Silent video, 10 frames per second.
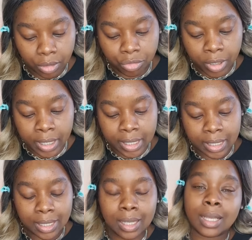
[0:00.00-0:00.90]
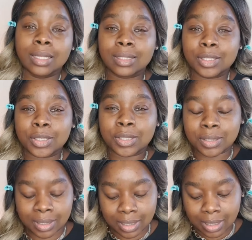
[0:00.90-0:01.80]
right, to
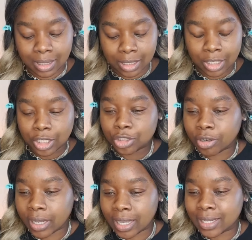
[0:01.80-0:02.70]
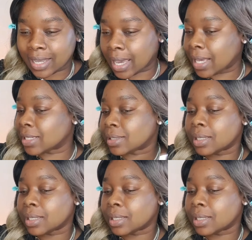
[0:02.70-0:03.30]
try and get